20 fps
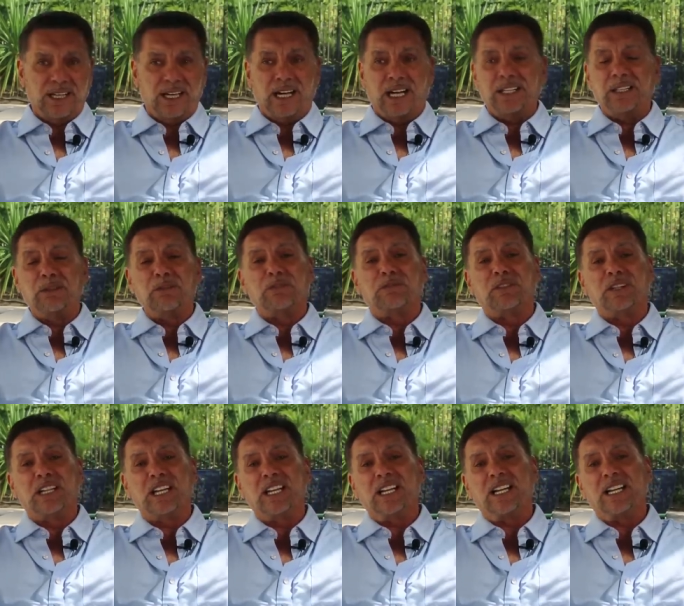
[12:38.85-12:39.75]
I'll never
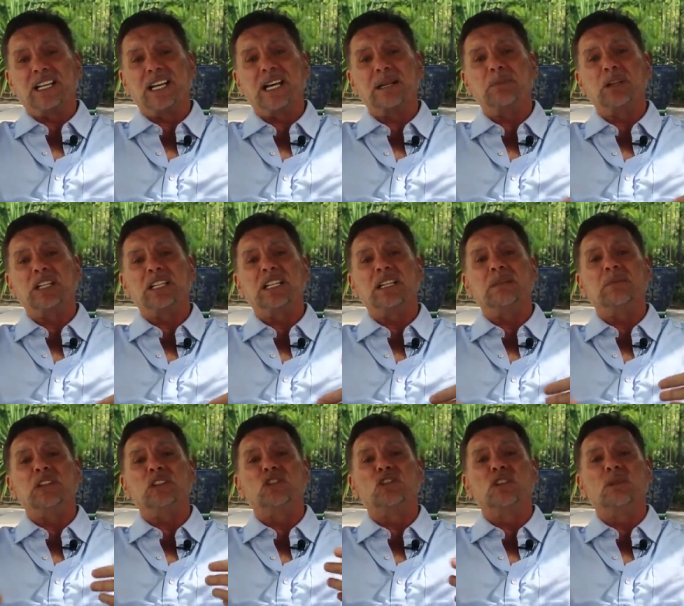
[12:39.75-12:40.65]
forget a guy by the name
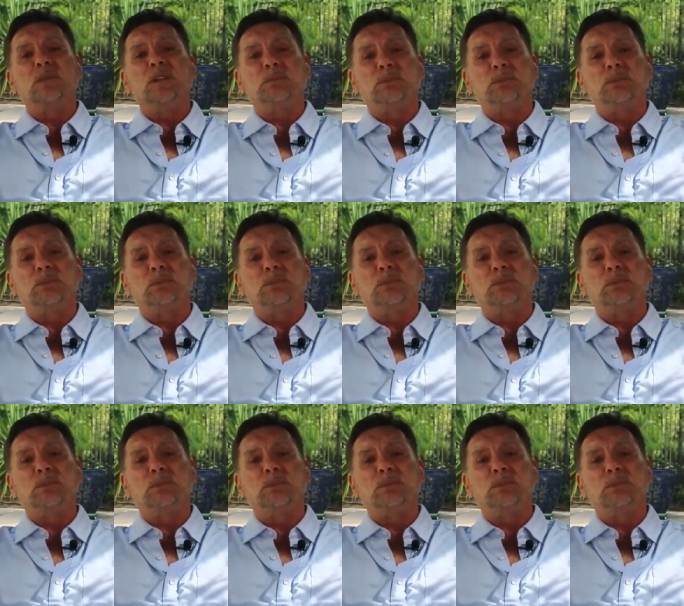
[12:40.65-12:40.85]
of Jimmy